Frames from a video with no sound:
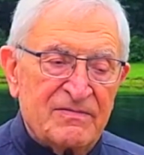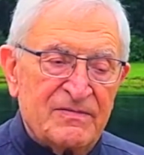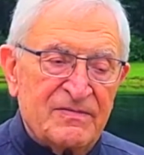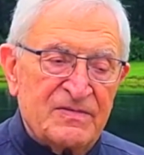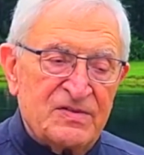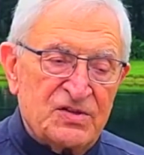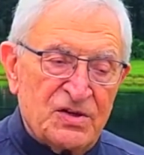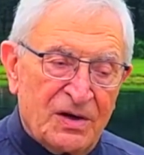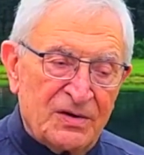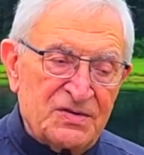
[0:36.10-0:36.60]

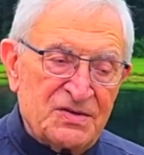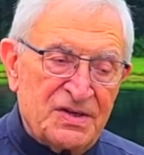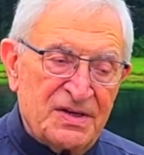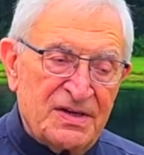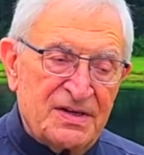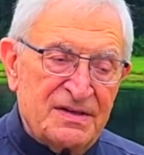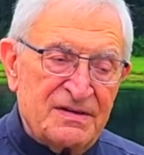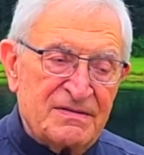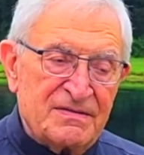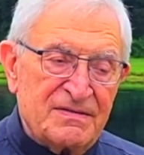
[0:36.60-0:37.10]

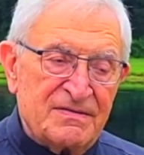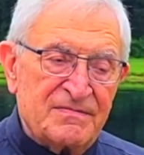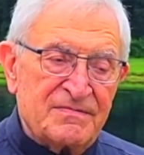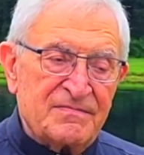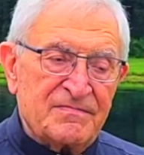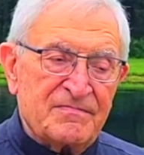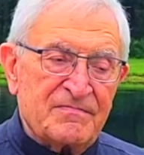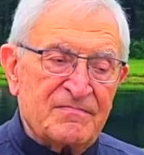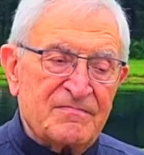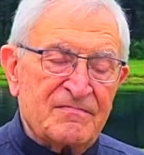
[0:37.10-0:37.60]
Justin
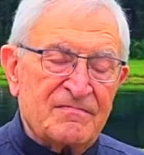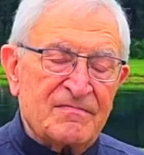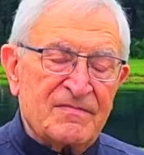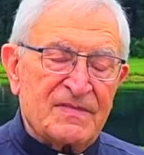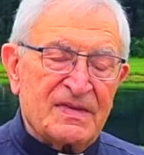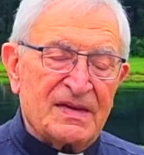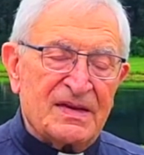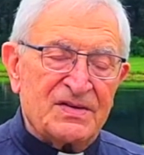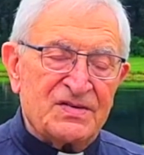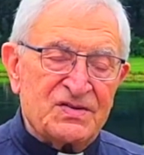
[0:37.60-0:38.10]

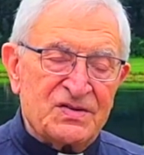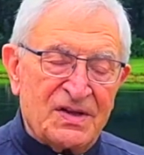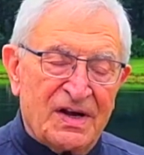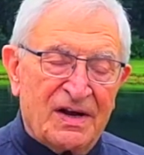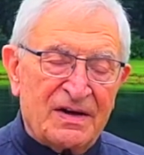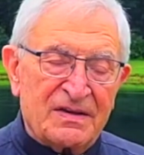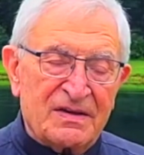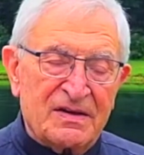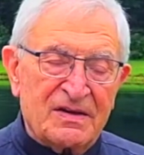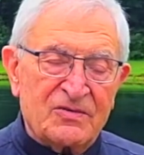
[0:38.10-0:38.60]

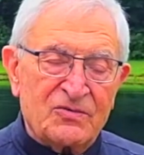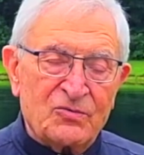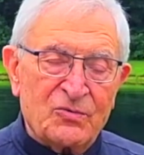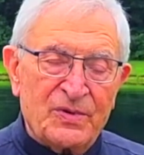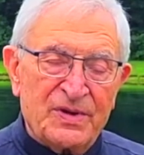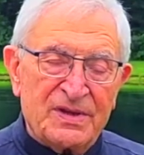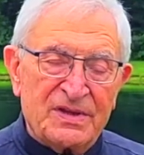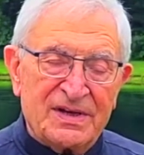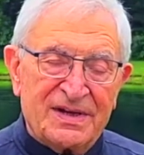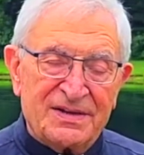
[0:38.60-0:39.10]
started
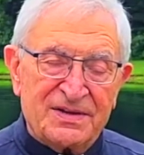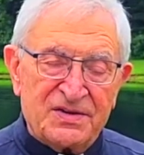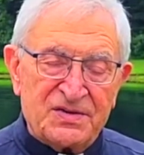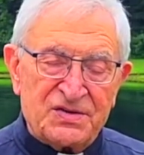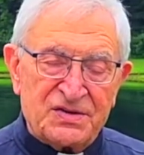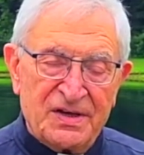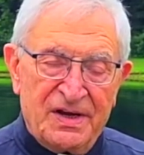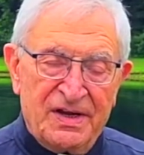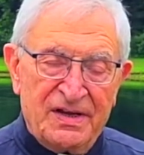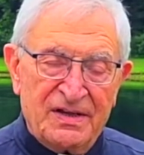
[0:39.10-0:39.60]
with the
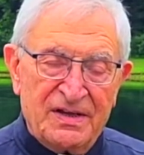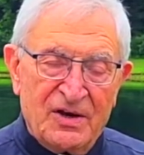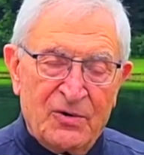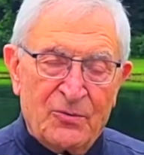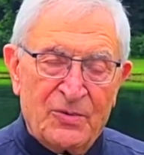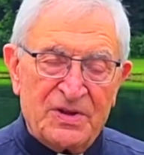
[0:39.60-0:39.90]
understanding,